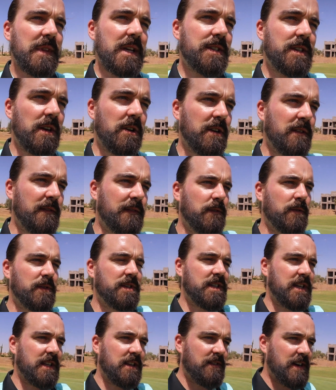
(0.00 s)
so looking forward to
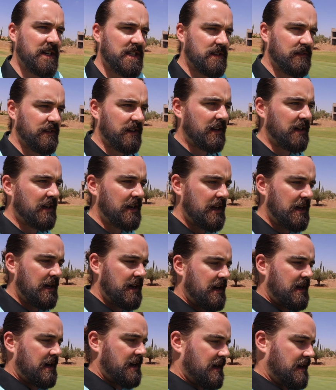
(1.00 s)
seeing the rest of it.
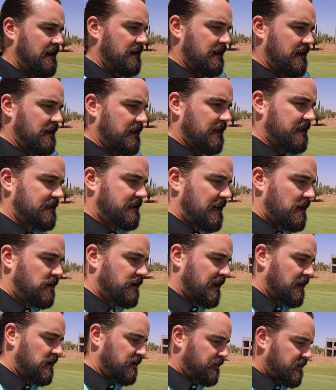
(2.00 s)
Let's see how I
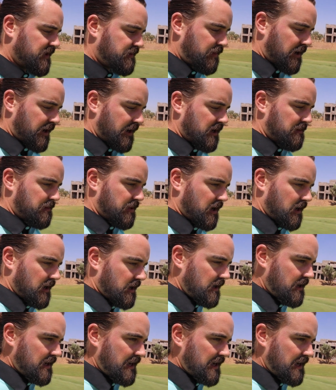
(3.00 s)
get on with this birdie putt,